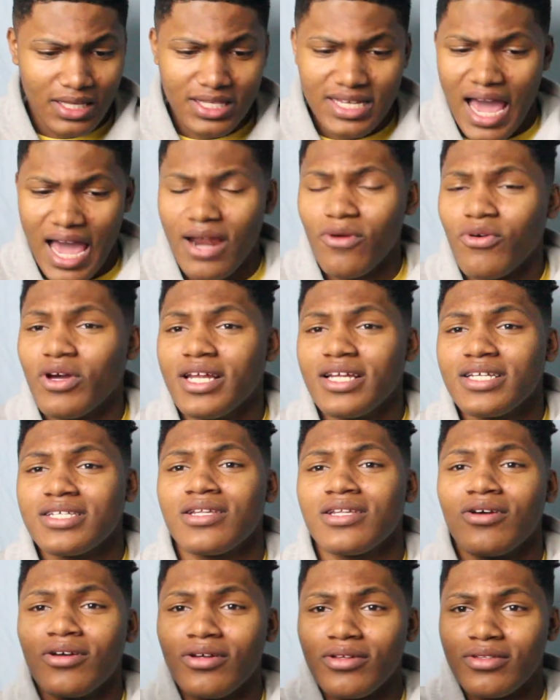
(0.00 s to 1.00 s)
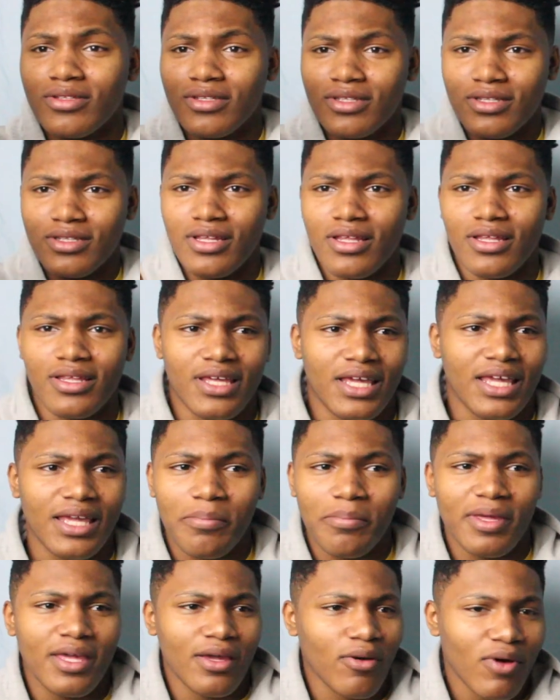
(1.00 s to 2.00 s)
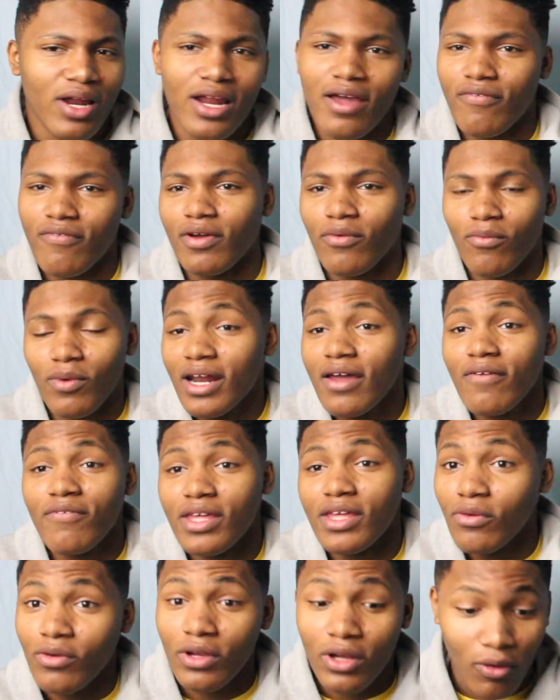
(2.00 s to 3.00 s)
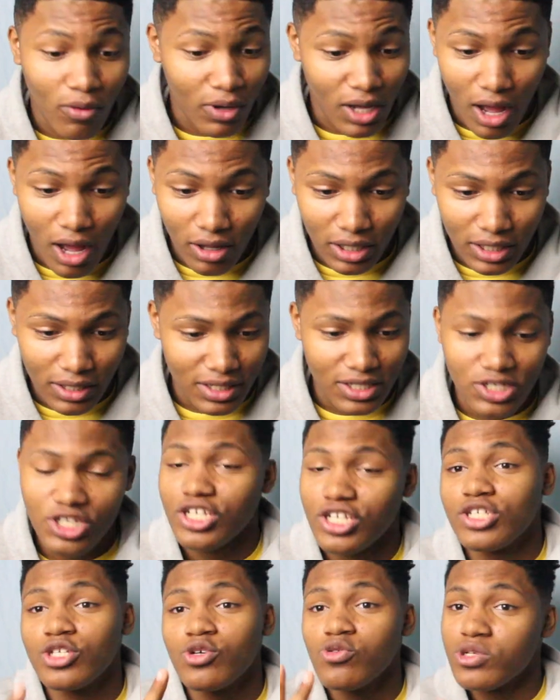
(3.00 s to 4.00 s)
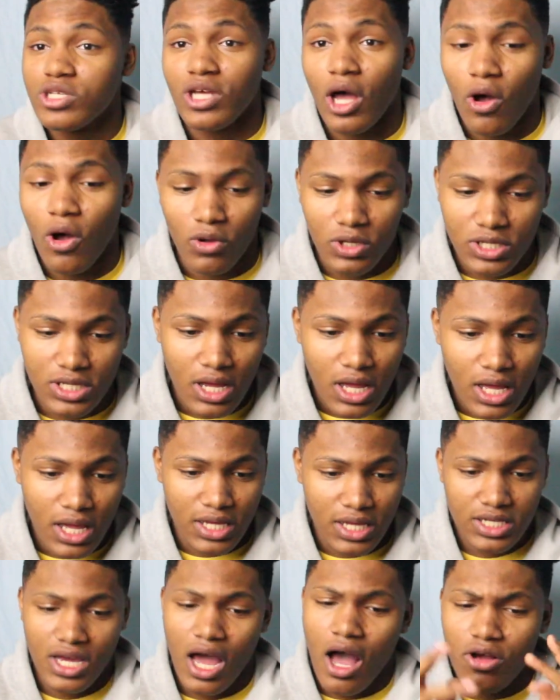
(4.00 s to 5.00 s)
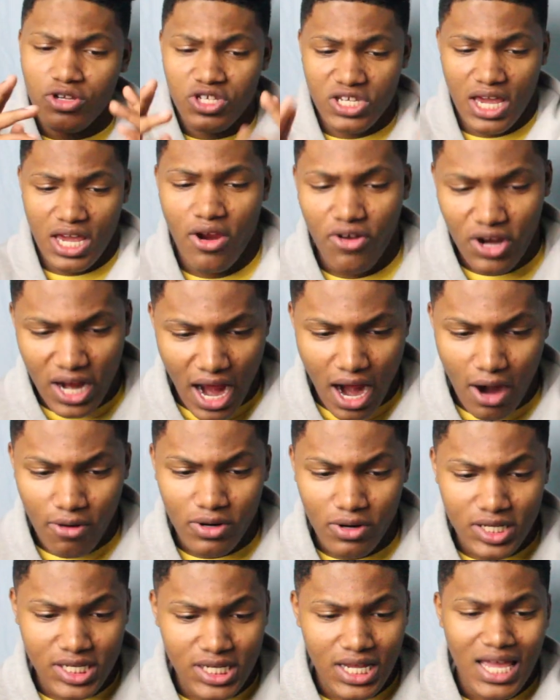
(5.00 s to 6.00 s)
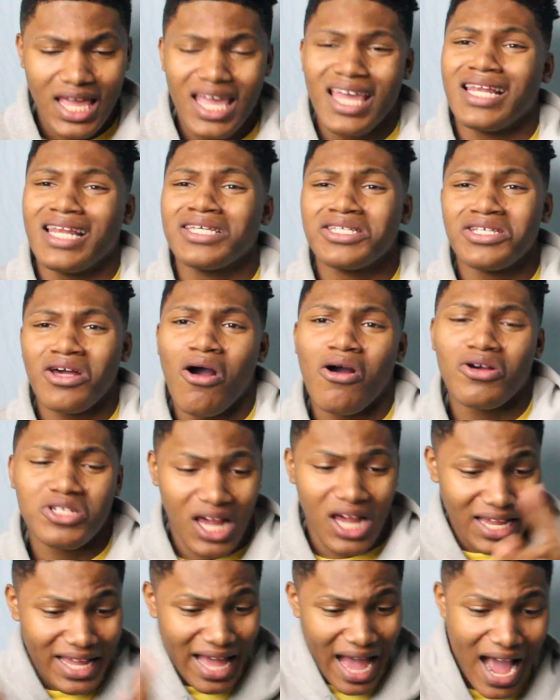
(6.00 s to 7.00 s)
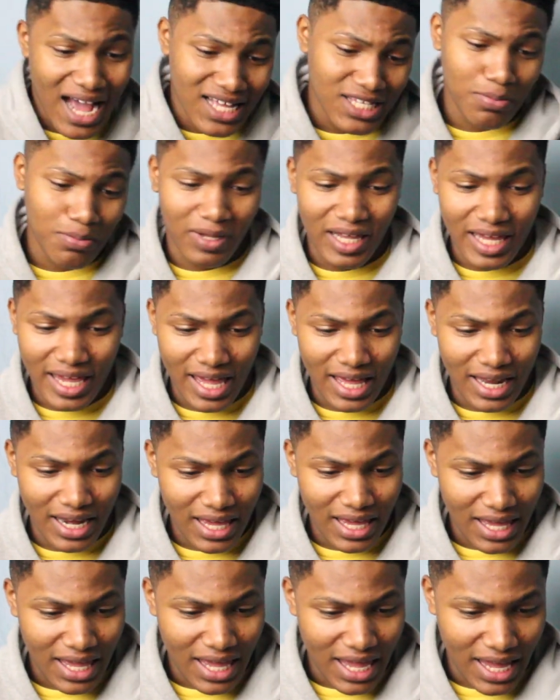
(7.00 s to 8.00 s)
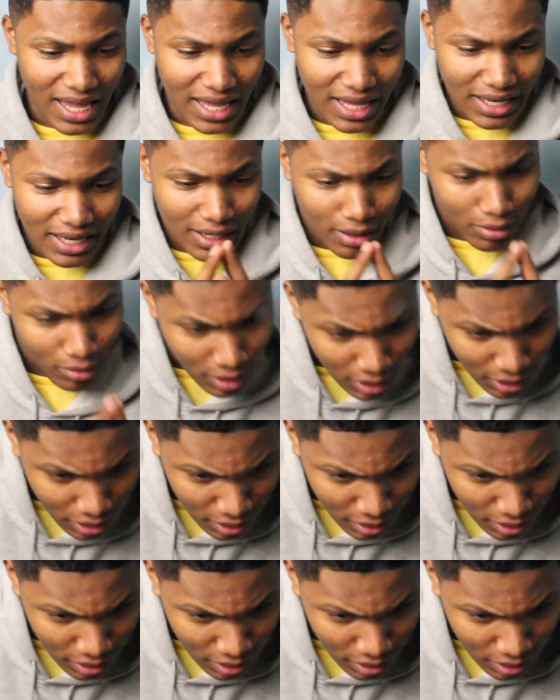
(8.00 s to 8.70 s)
title of this little EP or whatever he's gonna call it, it's just two songs. It's called Scary Hours, and the songs are God's Plan and